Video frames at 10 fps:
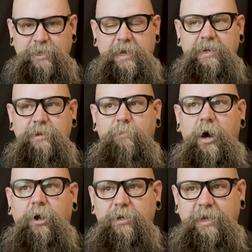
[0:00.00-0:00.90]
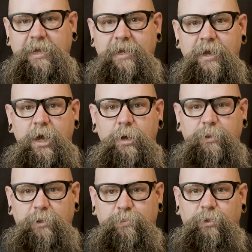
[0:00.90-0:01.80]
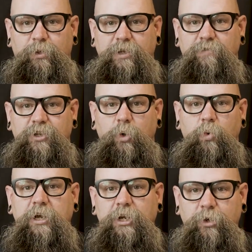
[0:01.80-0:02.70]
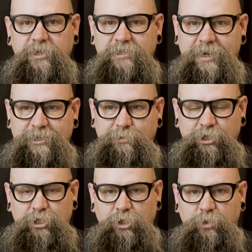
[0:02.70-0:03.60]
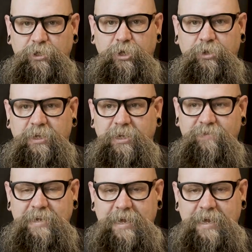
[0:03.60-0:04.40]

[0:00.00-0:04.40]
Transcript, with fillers: And modern day people, even though we know this not to be true, we know that even